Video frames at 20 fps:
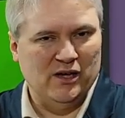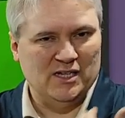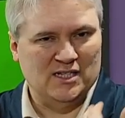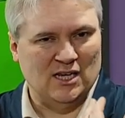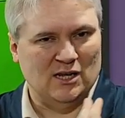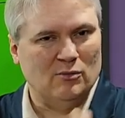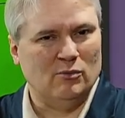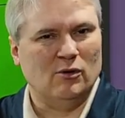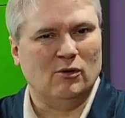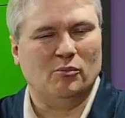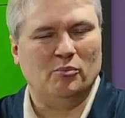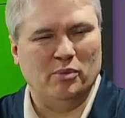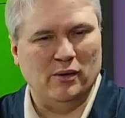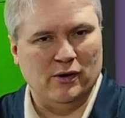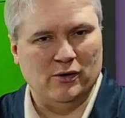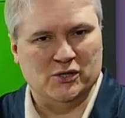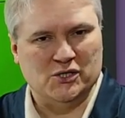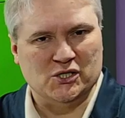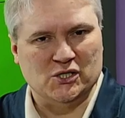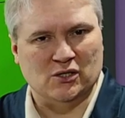reasonable
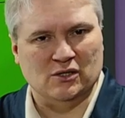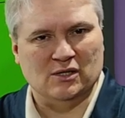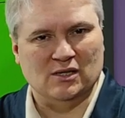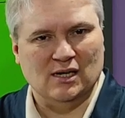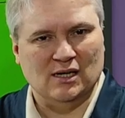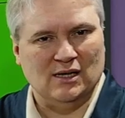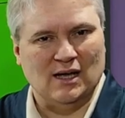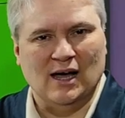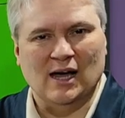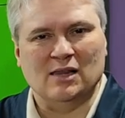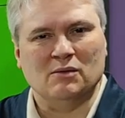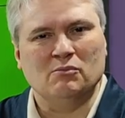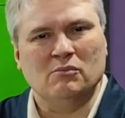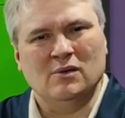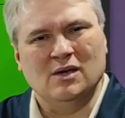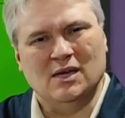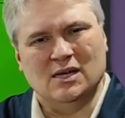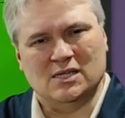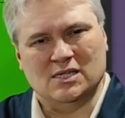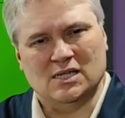person that
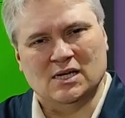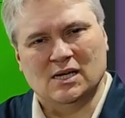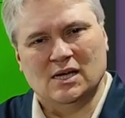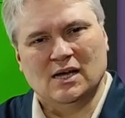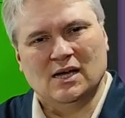admit